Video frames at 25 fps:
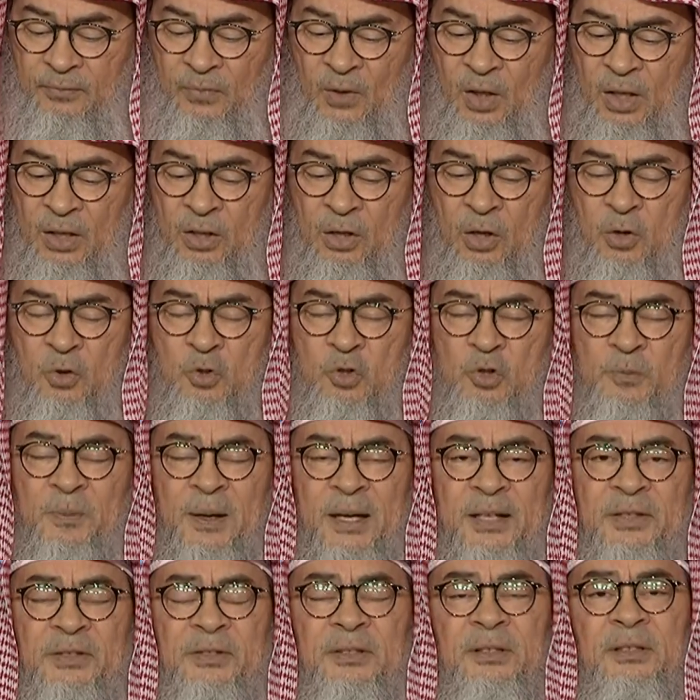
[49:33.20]
knows
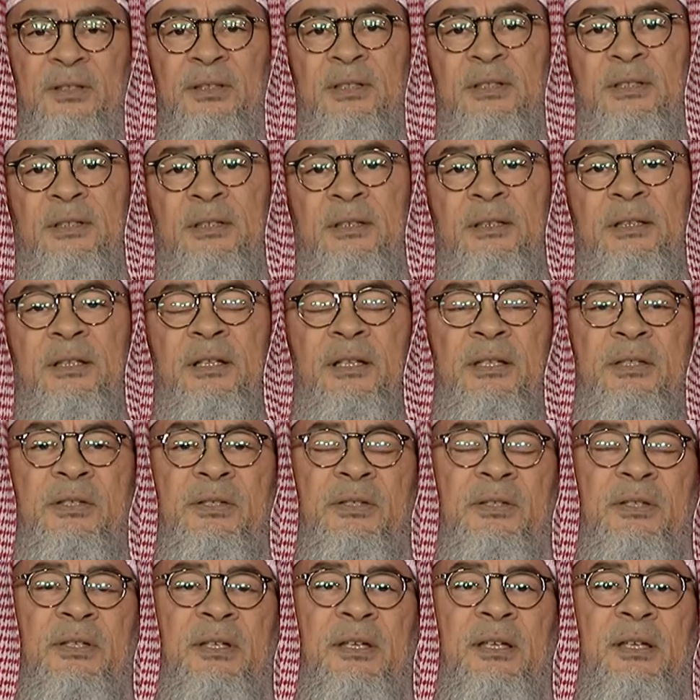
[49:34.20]
best. This